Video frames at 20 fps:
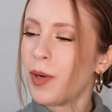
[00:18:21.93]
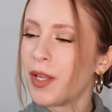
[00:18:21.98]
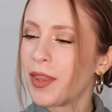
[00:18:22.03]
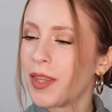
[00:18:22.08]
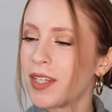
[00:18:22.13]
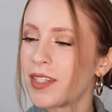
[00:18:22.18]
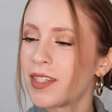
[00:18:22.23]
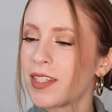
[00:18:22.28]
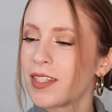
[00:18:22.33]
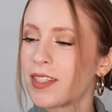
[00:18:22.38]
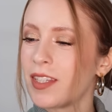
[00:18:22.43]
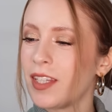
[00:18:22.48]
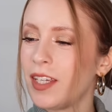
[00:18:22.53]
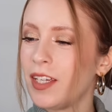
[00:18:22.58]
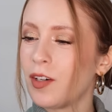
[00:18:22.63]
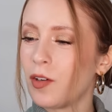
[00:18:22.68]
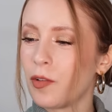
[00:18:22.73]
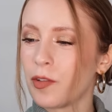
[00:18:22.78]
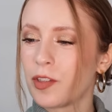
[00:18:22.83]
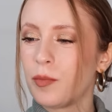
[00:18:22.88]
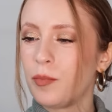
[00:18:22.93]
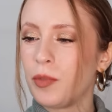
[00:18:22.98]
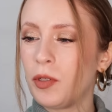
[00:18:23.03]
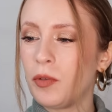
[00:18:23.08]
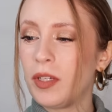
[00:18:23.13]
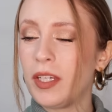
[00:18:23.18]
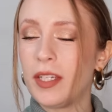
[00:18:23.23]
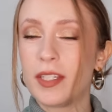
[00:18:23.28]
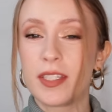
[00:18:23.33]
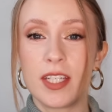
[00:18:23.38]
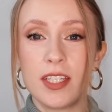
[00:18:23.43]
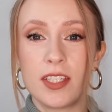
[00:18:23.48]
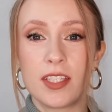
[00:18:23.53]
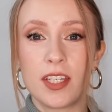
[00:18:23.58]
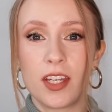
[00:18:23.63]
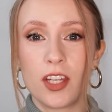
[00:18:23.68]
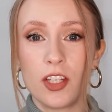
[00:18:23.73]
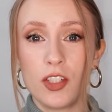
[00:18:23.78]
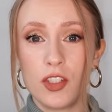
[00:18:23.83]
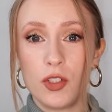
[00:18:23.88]
but this is the Ulta Beauty
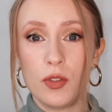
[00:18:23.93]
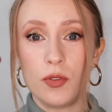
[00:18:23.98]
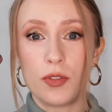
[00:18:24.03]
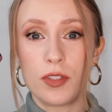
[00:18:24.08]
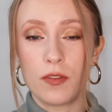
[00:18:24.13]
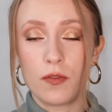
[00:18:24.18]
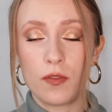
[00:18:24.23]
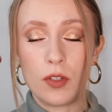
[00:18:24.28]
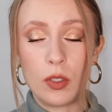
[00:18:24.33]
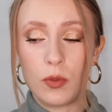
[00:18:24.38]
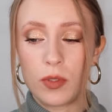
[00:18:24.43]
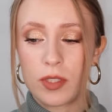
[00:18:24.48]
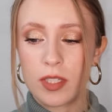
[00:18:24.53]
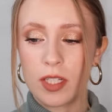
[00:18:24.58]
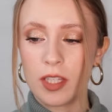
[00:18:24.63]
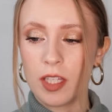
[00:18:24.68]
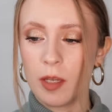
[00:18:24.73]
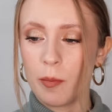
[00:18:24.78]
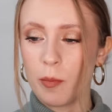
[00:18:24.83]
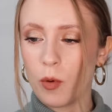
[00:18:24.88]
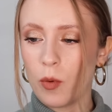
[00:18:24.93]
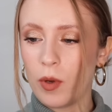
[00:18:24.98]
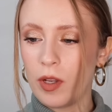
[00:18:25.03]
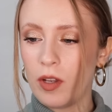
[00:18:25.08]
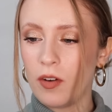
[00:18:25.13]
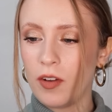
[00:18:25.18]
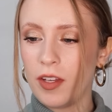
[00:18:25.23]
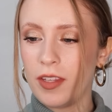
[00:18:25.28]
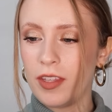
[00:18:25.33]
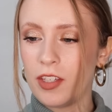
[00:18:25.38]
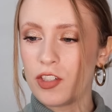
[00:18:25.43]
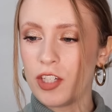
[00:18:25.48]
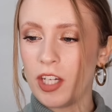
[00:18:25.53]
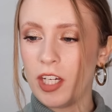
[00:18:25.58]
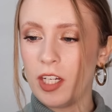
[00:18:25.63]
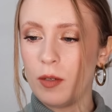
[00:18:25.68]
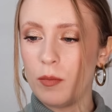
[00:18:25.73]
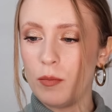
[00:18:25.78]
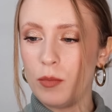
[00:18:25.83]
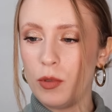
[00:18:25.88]
Tinted Juice Infused Lip Oil in the
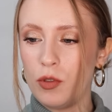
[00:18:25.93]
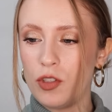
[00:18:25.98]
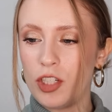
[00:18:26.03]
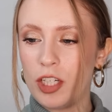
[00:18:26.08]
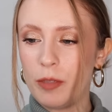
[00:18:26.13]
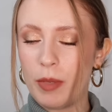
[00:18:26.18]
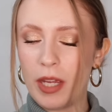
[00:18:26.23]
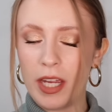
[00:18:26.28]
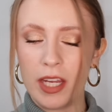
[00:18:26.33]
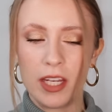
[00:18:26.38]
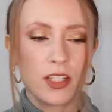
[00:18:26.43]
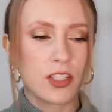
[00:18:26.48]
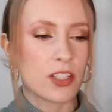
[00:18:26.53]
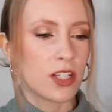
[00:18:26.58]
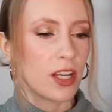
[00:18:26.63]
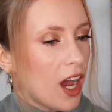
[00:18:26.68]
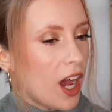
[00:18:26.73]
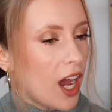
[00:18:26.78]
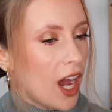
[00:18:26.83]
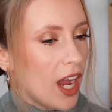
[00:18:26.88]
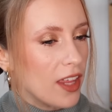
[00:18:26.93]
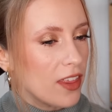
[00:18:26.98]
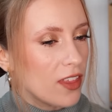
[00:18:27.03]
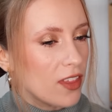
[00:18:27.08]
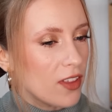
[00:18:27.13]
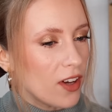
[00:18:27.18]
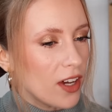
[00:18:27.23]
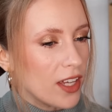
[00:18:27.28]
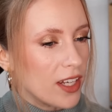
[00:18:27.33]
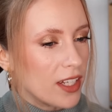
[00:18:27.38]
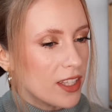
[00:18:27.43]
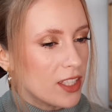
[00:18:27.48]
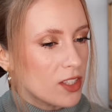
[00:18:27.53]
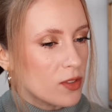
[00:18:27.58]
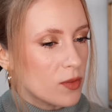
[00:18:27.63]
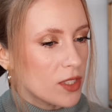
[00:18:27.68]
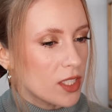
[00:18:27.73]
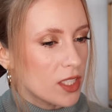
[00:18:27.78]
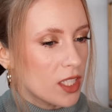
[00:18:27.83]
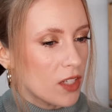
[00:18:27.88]
shade Bougie Beige. I thought this
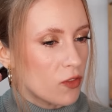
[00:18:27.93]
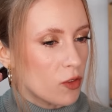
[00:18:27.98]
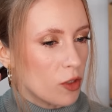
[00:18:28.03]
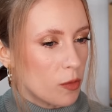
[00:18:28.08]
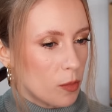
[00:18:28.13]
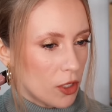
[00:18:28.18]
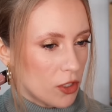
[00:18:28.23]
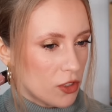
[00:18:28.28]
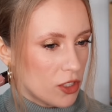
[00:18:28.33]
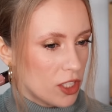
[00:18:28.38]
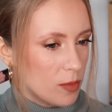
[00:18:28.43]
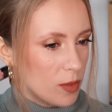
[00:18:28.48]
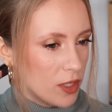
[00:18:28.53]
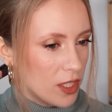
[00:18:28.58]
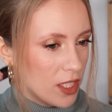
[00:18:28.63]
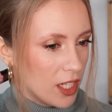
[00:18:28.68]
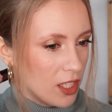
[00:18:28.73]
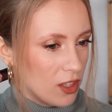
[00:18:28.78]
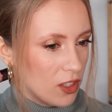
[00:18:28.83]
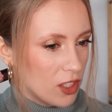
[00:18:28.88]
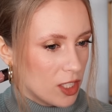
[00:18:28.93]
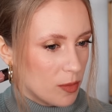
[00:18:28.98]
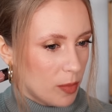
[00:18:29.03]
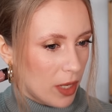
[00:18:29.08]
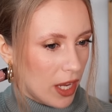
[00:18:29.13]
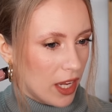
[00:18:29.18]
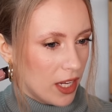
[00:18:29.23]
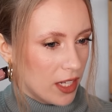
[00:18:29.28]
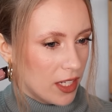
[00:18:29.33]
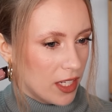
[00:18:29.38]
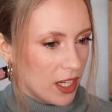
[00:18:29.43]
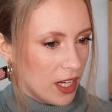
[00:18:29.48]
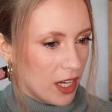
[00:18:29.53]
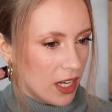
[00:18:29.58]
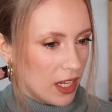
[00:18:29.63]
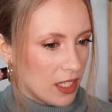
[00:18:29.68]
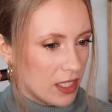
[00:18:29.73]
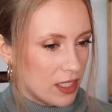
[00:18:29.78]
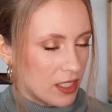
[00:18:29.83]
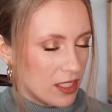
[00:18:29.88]
was a gift with purchase, but then I looked back
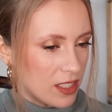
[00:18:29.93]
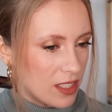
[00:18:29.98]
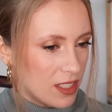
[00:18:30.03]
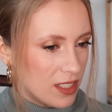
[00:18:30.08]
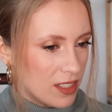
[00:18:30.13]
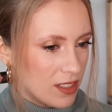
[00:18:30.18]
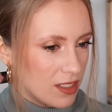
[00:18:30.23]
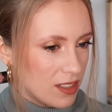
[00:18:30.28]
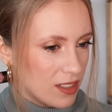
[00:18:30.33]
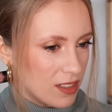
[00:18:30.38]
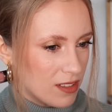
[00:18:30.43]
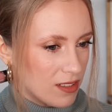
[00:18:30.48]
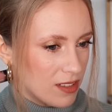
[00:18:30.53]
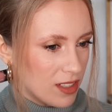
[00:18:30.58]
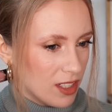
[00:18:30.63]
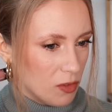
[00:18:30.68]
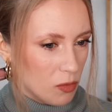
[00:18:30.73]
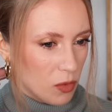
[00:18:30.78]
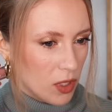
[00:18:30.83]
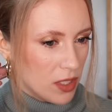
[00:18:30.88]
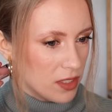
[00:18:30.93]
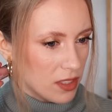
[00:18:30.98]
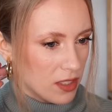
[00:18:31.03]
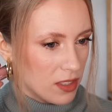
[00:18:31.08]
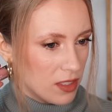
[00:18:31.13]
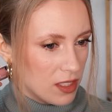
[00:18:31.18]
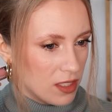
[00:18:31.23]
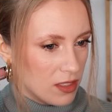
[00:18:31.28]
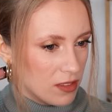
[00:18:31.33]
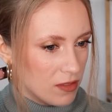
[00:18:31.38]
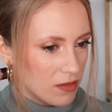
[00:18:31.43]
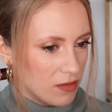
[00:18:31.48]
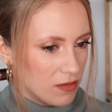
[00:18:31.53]
and it wasn't.